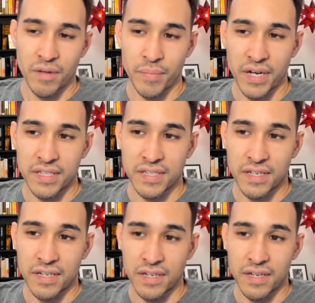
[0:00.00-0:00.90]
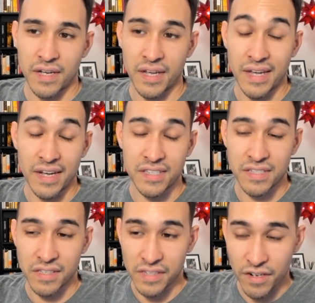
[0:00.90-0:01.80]
But yeah,
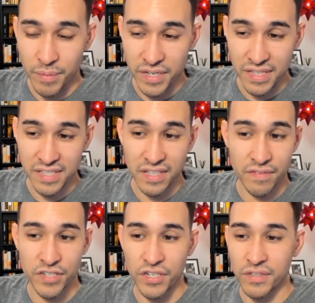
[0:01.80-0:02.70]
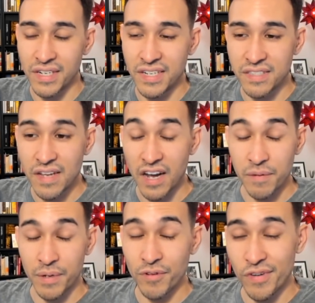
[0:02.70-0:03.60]
it's clear because I still have a shield, and he's not going
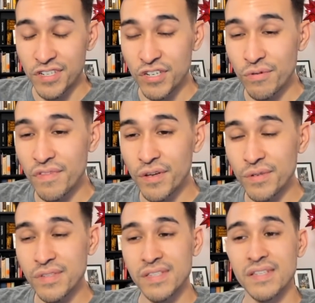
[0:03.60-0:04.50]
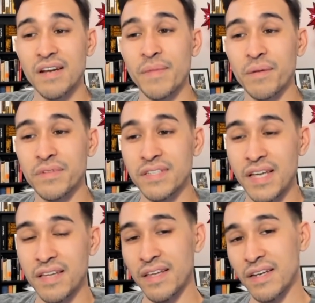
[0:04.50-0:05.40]
to be able to reach 2 of those, that I'm able to
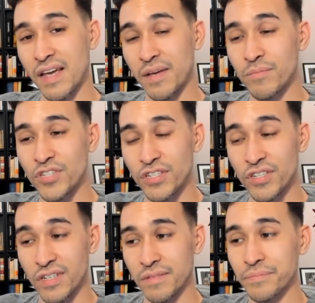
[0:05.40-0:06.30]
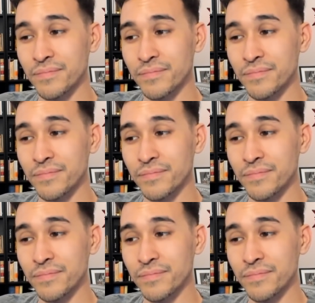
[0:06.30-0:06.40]
take that game. GG.